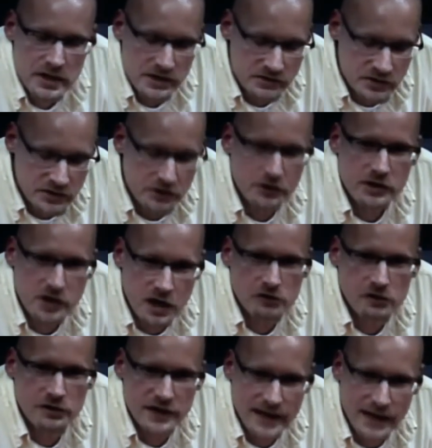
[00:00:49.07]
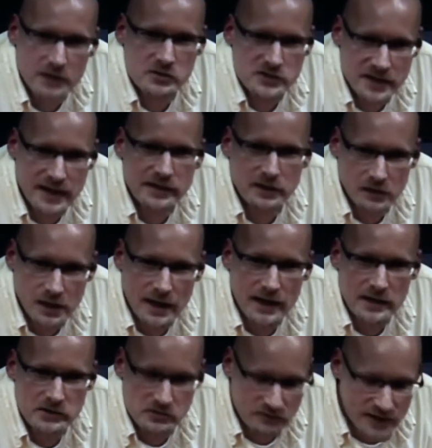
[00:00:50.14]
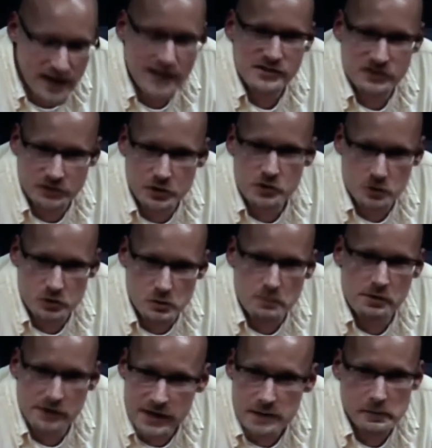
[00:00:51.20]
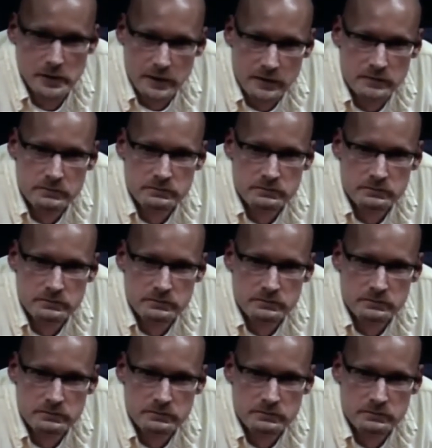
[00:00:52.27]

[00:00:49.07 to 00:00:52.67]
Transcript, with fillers: is that you're coloring outside the lines of constitutional parameter.